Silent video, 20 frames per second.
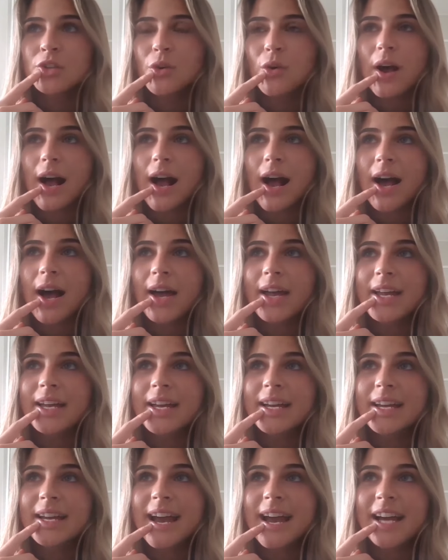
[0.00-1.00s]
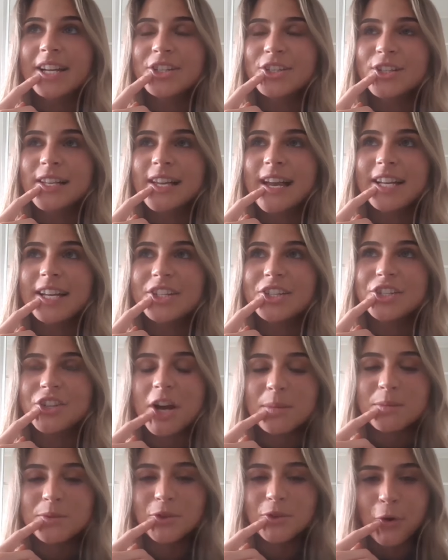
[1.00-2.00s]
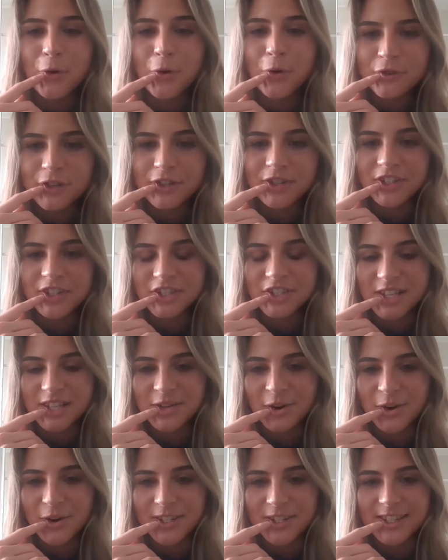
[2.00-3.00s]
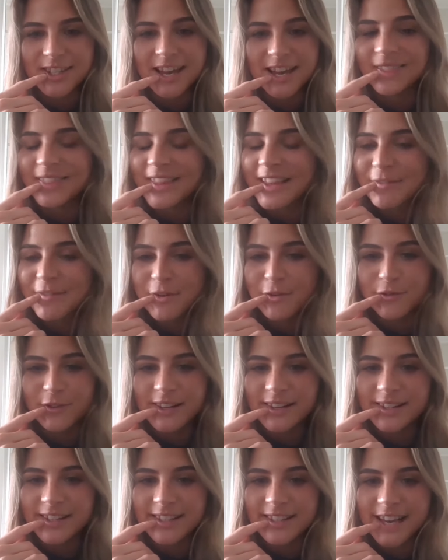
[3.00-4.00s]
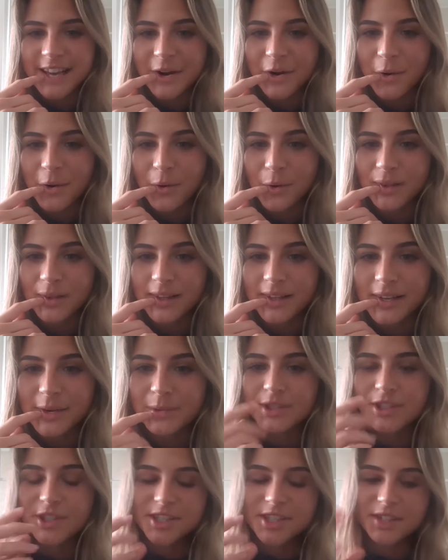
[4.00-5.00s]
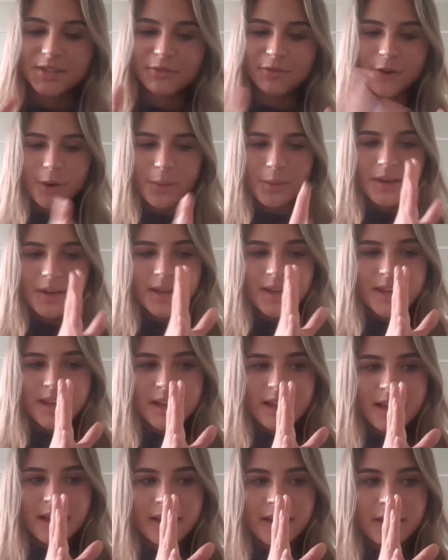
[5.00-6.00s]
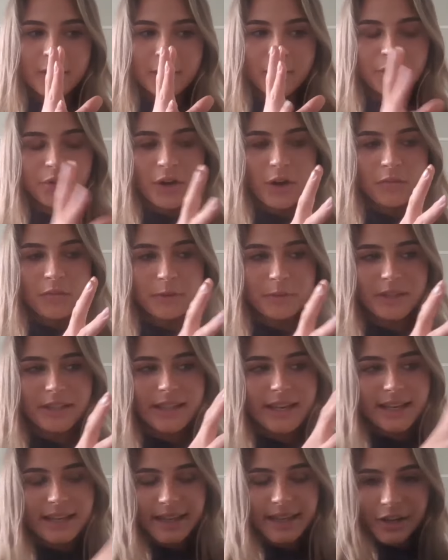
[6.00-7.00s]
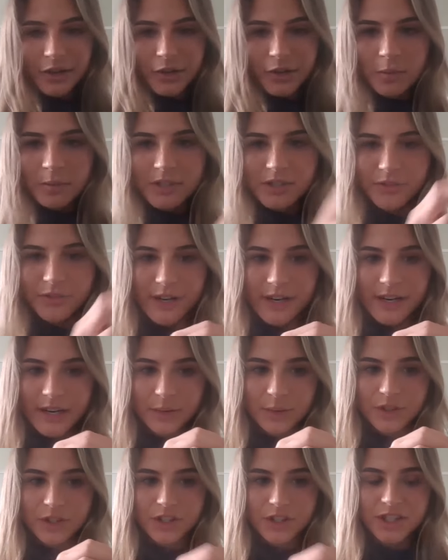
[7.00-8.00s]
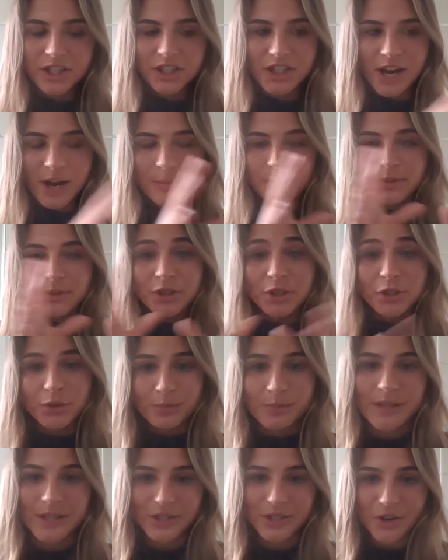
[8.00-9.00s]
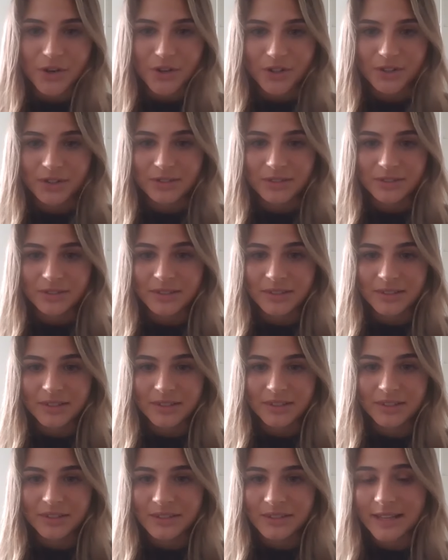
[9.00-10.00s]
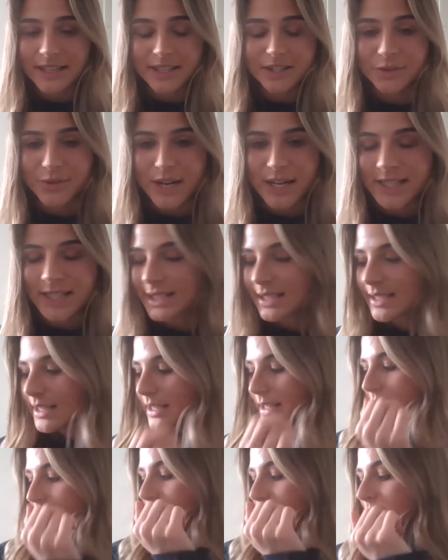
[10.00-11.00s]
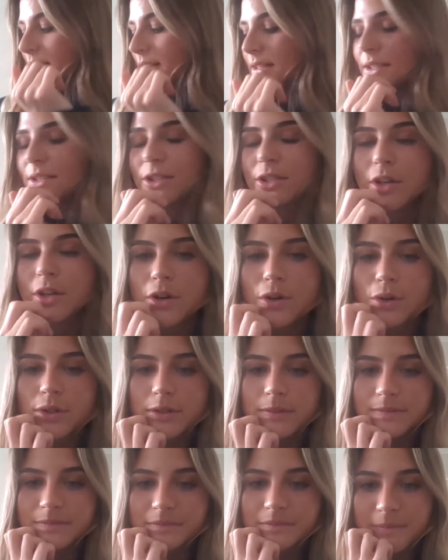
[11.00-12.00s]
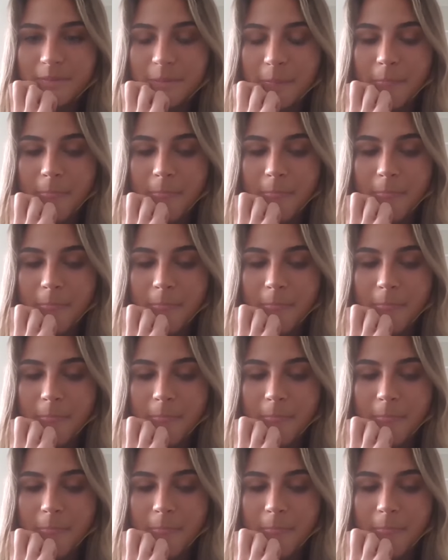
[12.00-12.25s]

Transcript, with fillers: so I actually I jumped over the shit coins. I never fell in that hole. It was just from when you come from the like the economic sphere, it was just a jump to Bitcoin, like straight. So